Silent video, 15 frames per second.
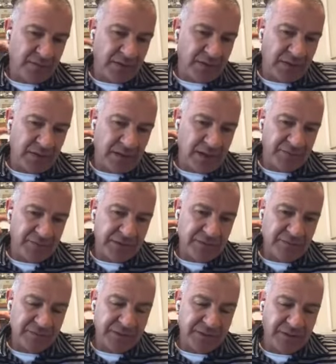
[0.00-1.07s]
Uh, obviously, I
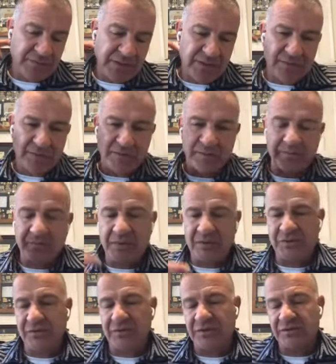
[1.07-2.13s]
was going to be there to be
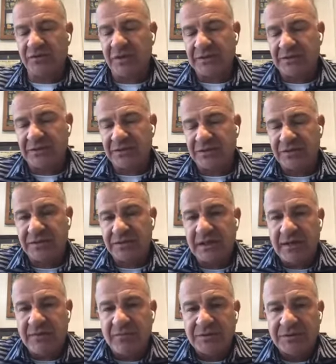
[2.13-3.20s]
sure the transition
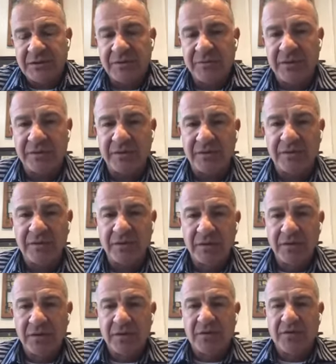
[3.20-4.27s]
time was going to be good
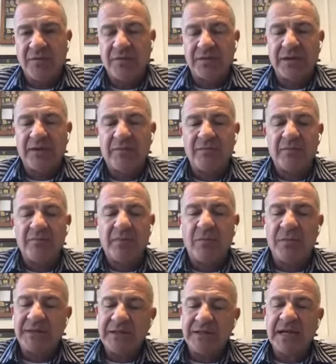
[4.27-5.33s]
for them. But
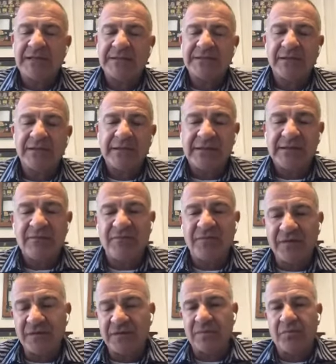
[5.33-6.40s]
we did not tell any
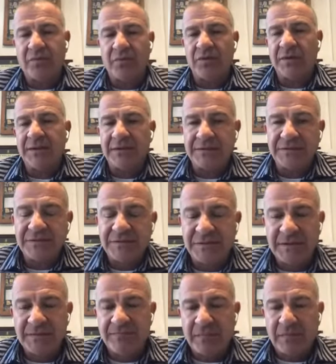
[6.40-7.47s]
field employees
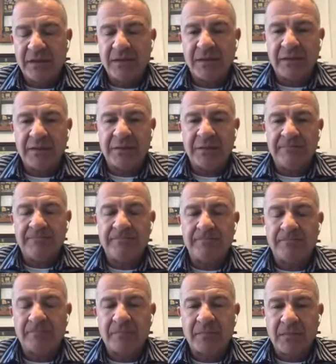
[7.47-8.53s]
um,
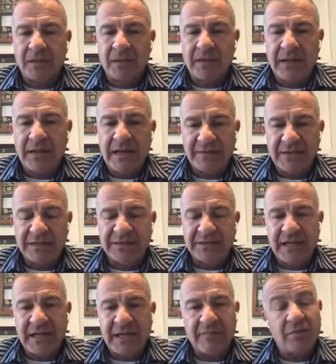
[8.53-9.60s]
at that
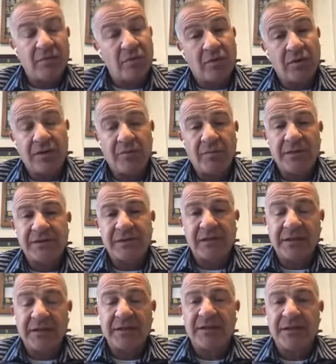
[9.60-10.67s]
time, nor did we
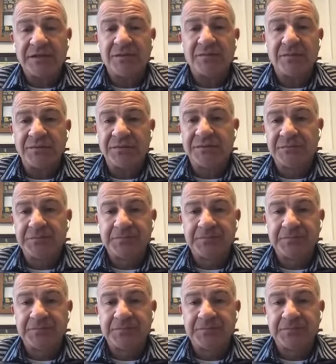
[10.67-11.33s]
tell any customers.